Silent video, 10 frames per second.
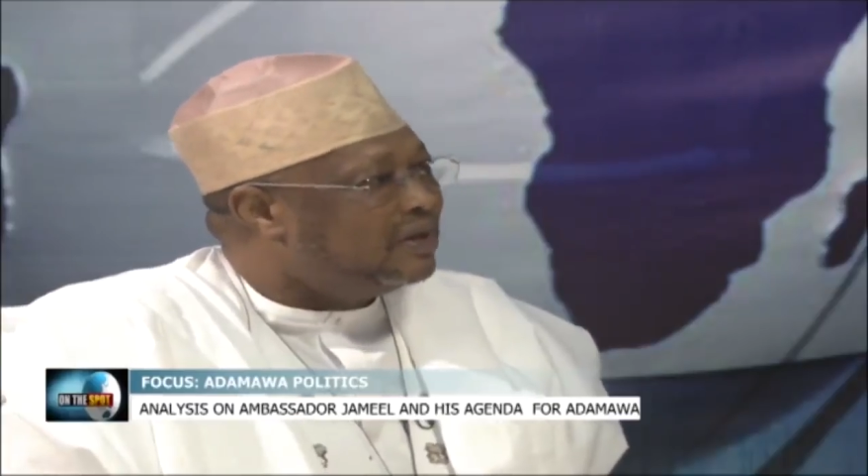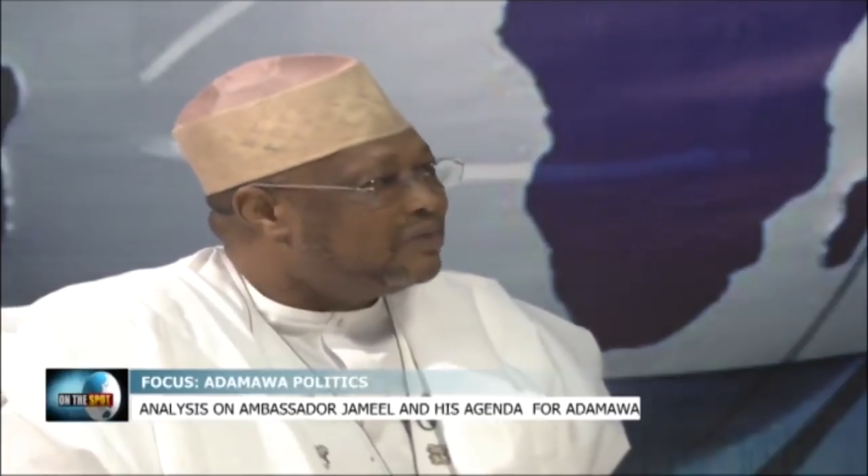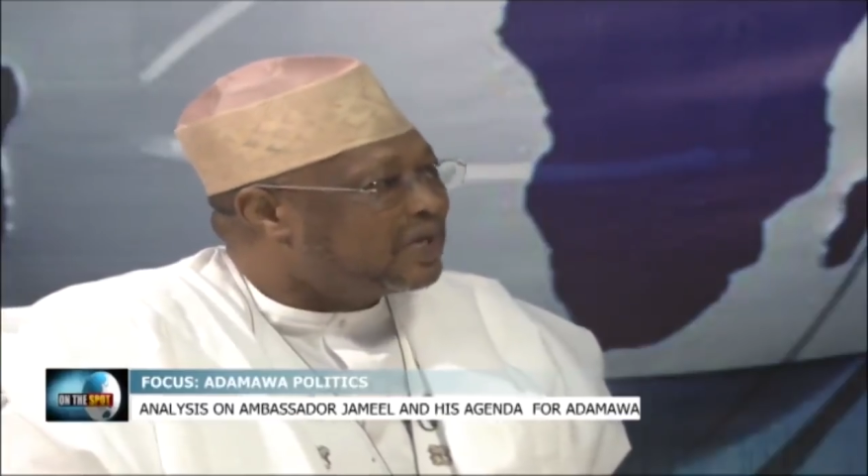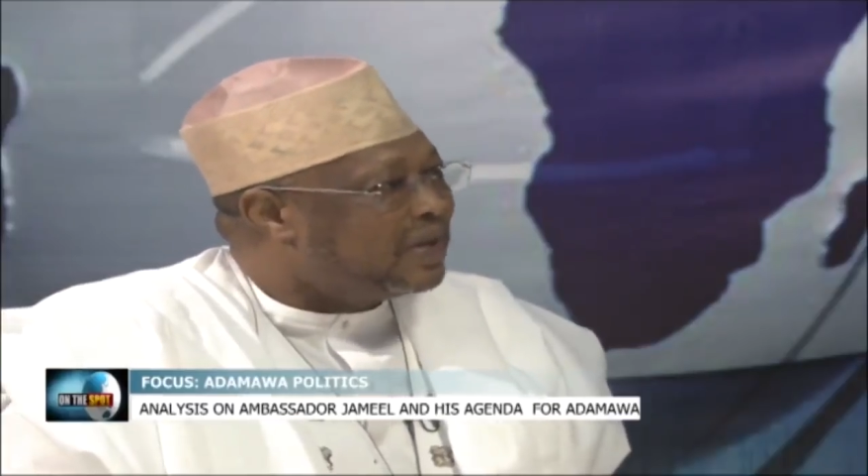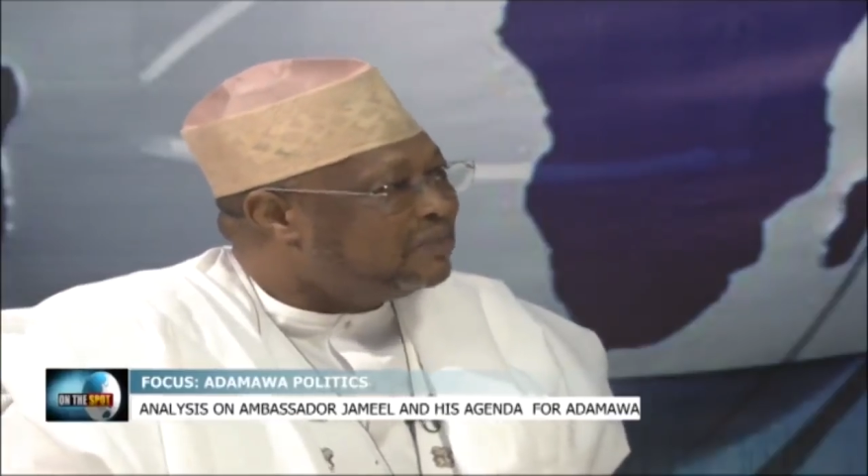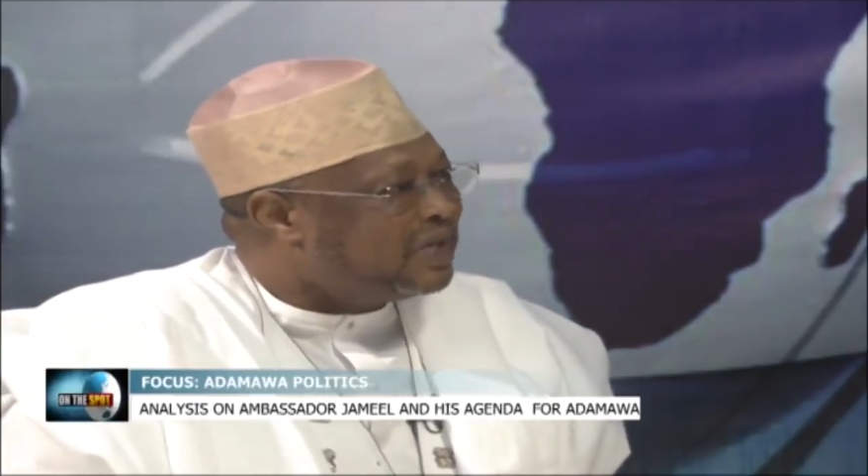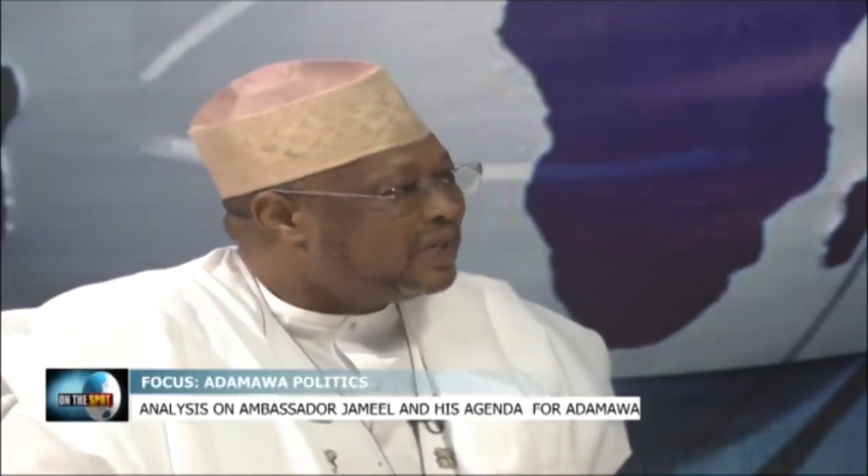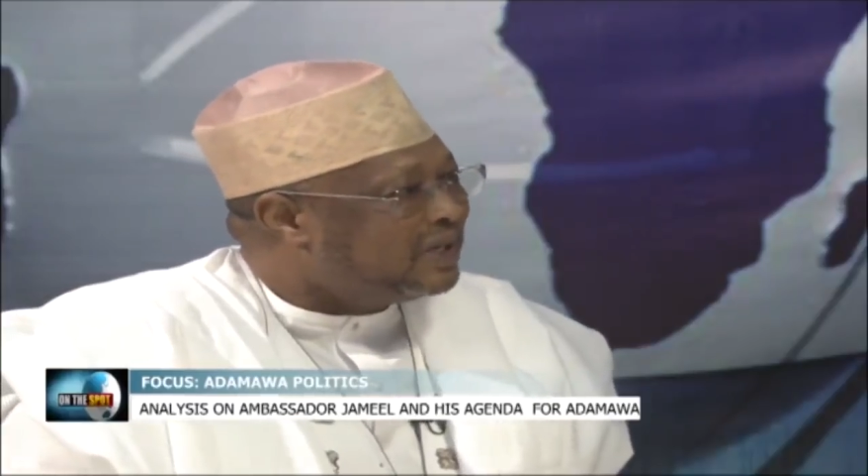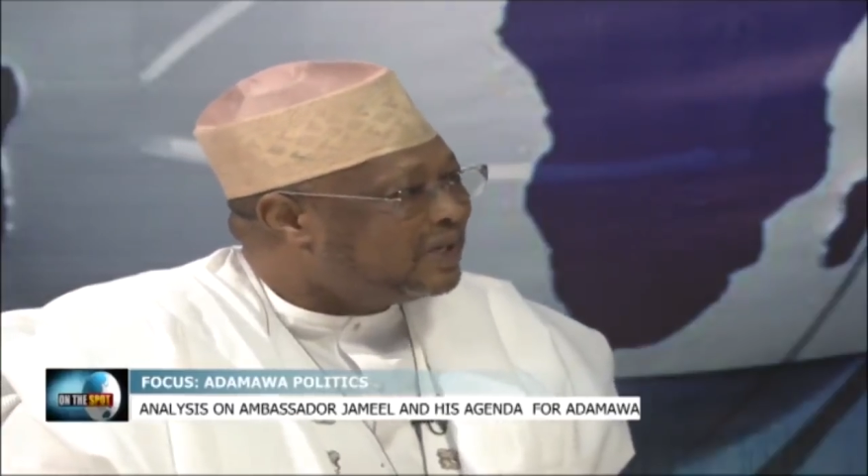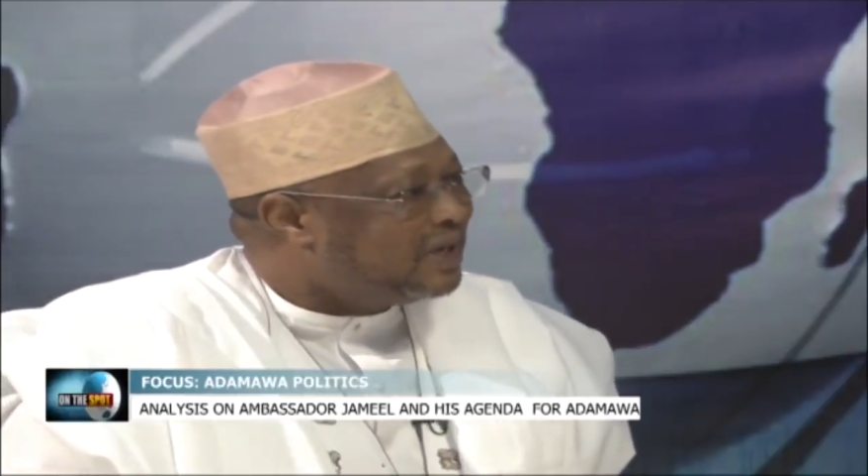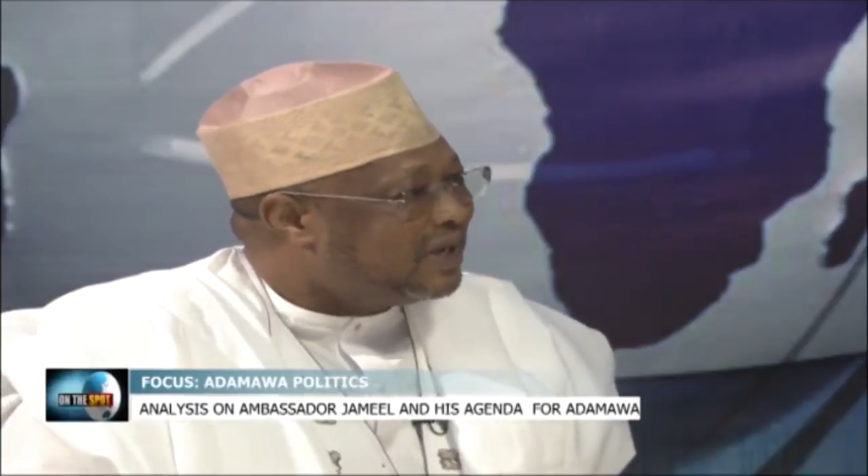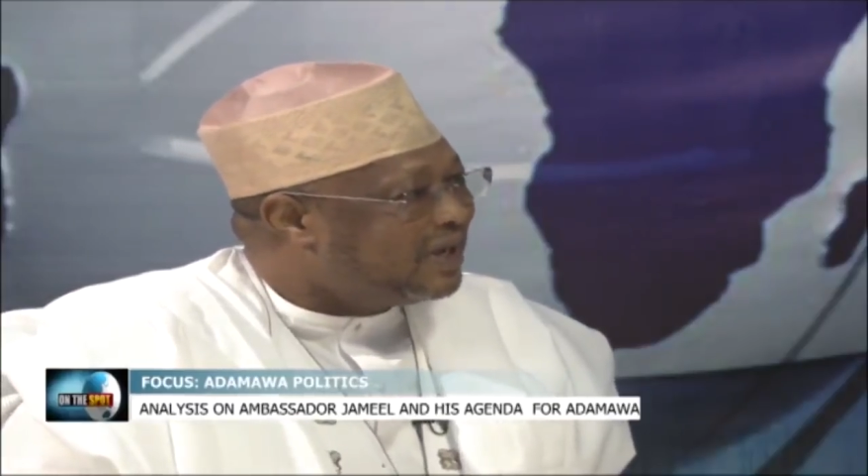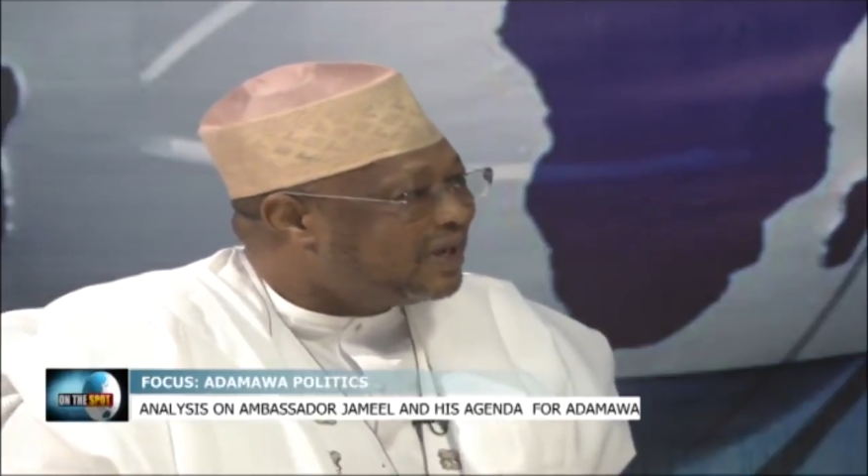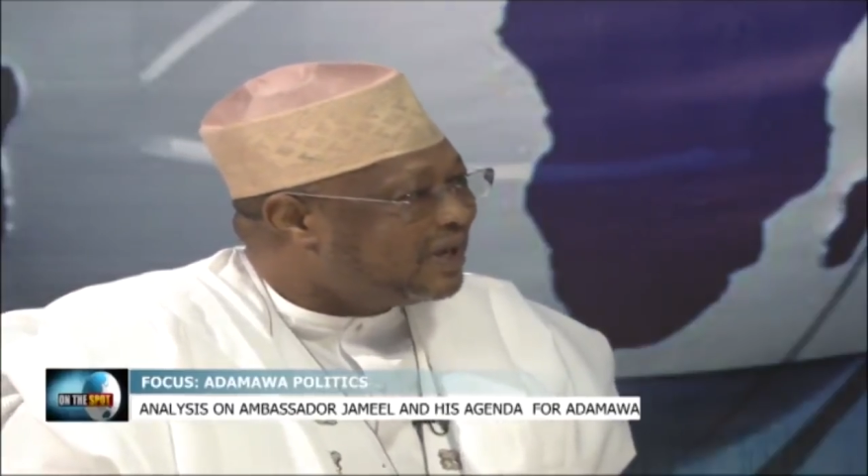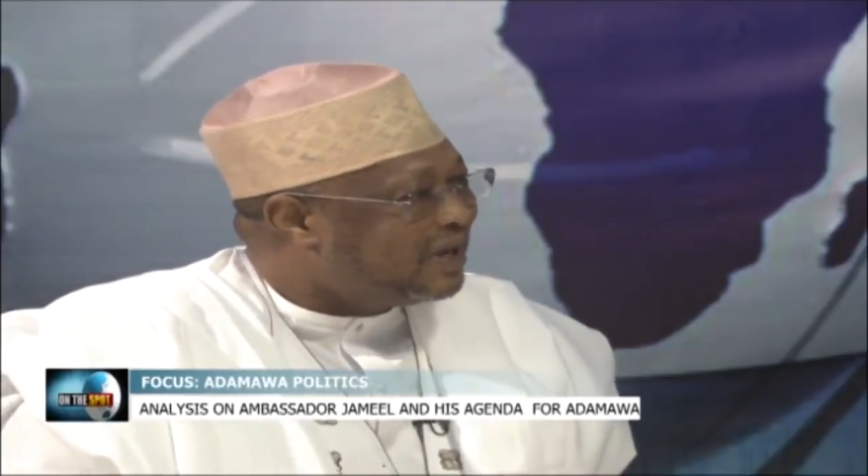Becoming
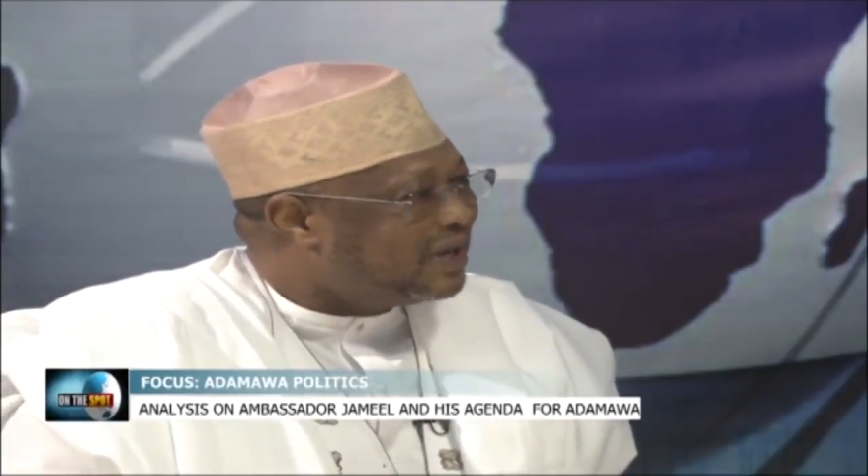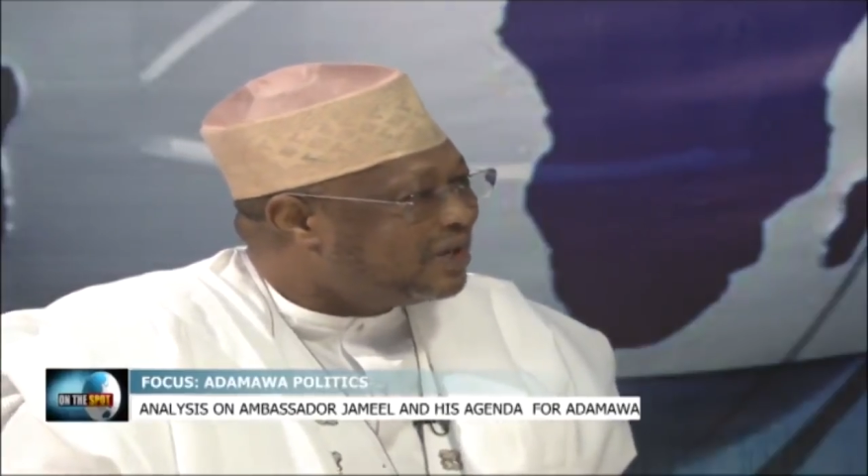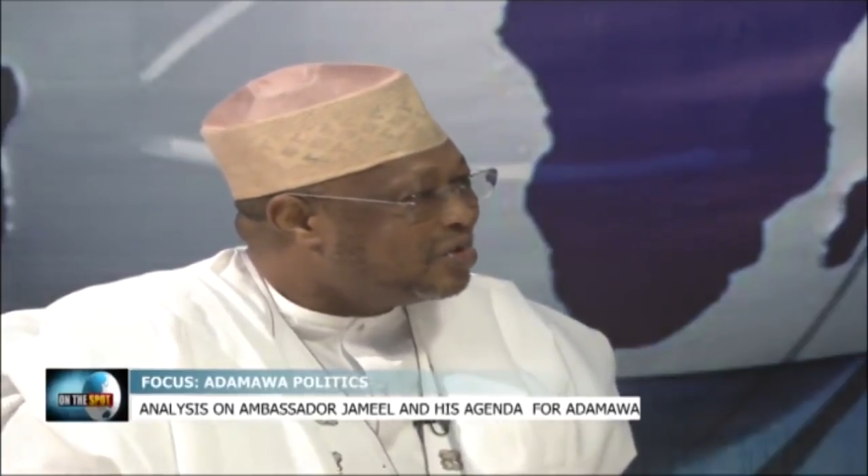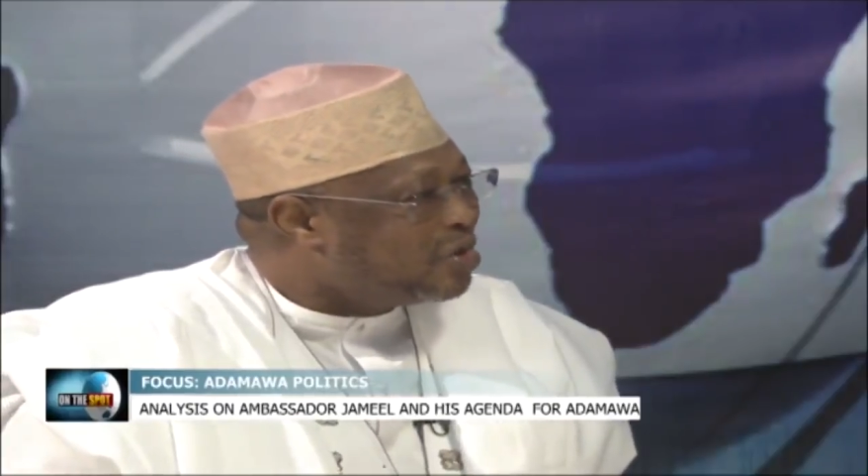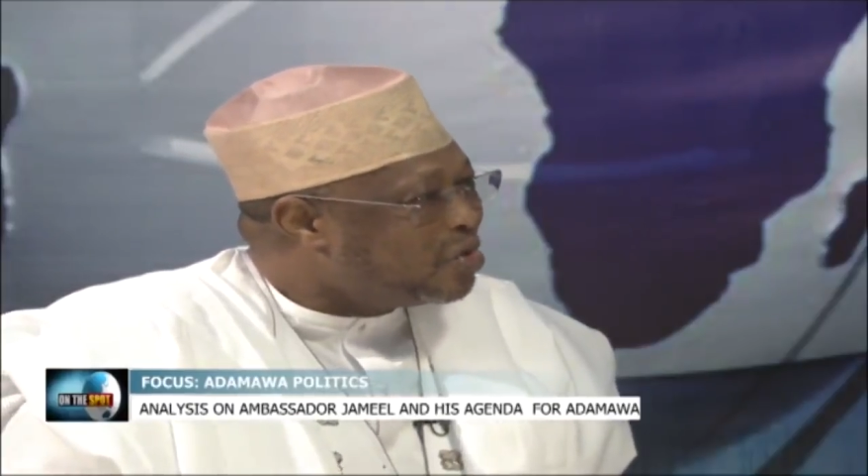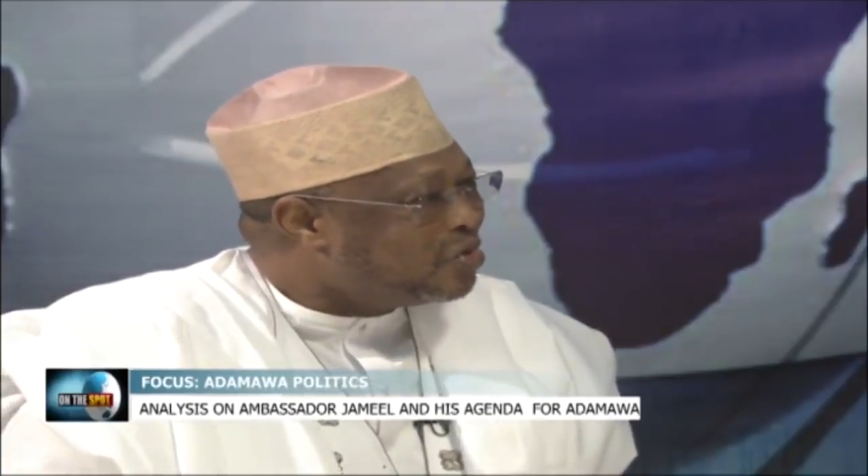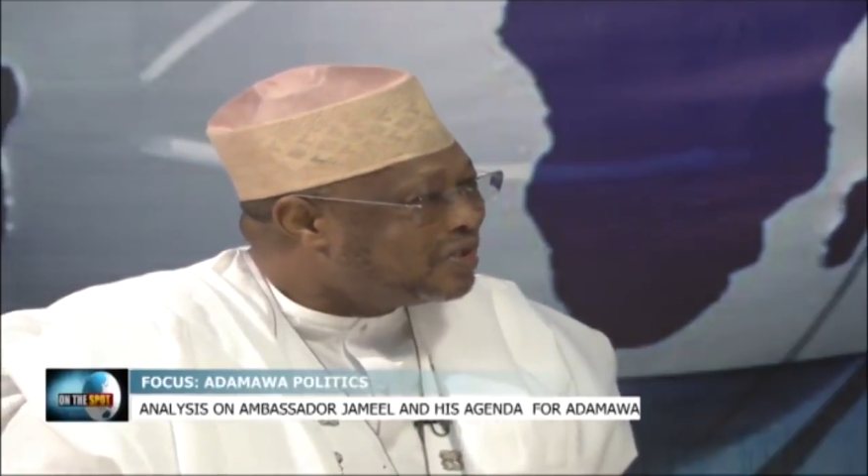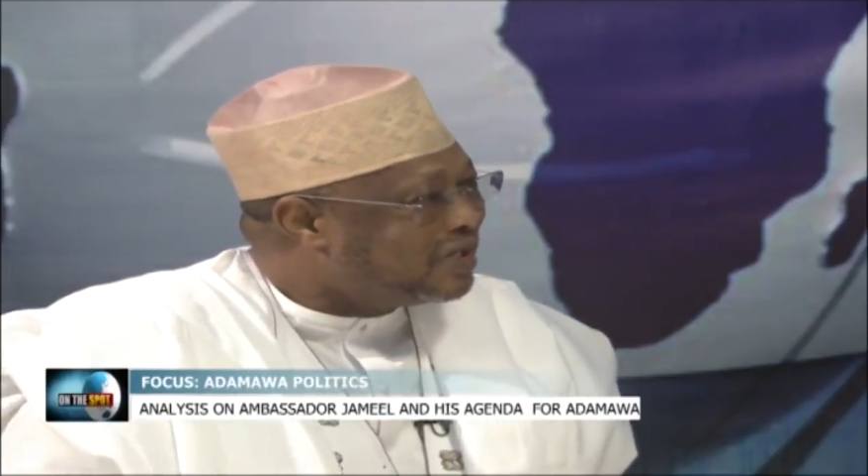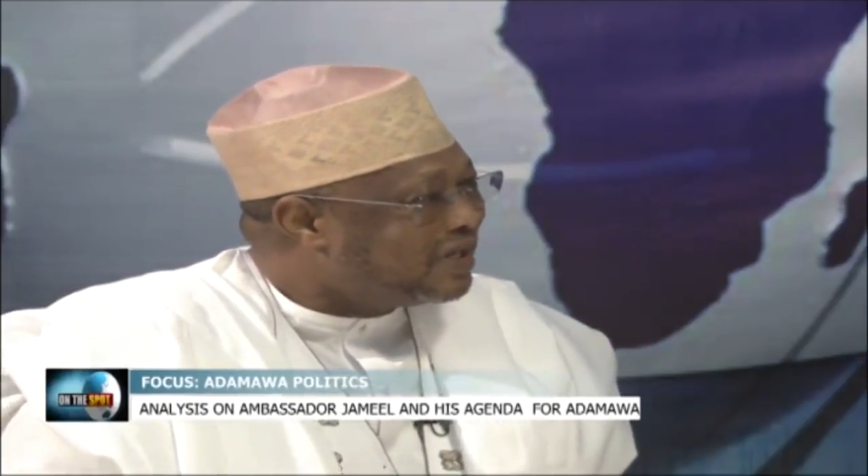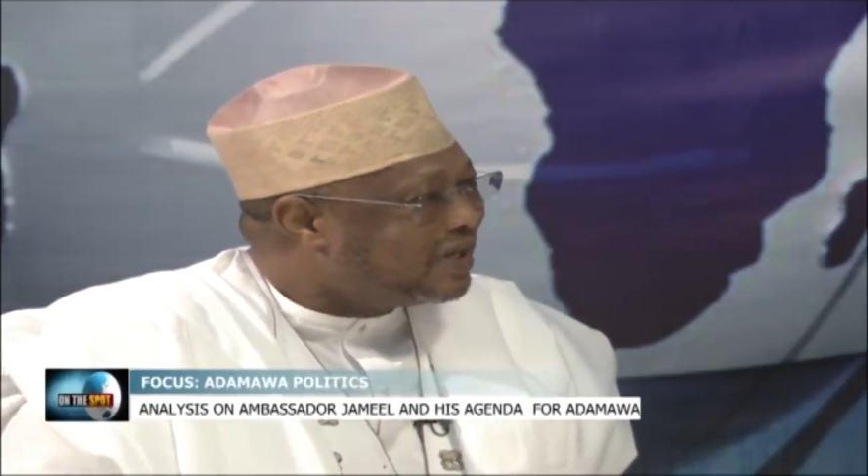known